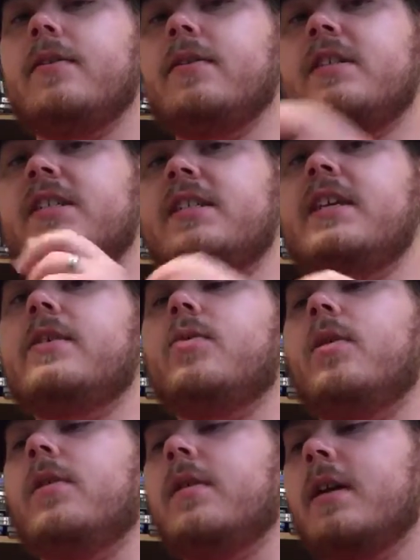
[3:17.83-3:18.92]
the
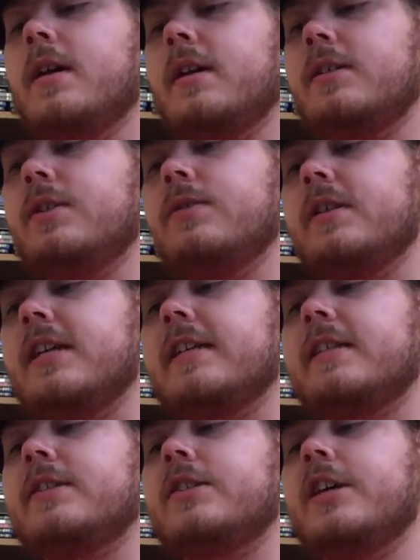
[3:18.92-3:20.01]
sequel to The
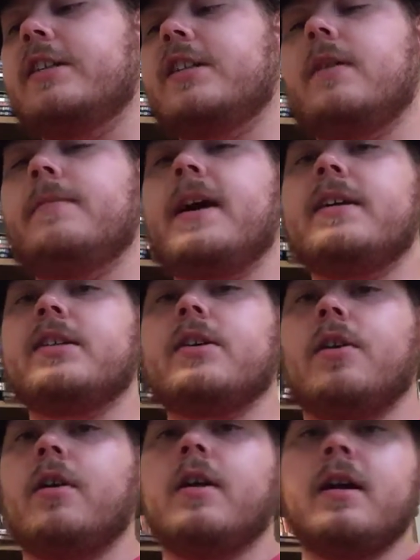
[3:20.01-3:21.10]
Texas Chainsaw
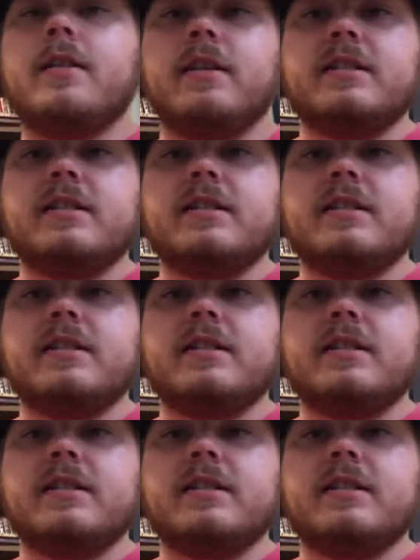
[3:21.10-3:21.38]
Massacre,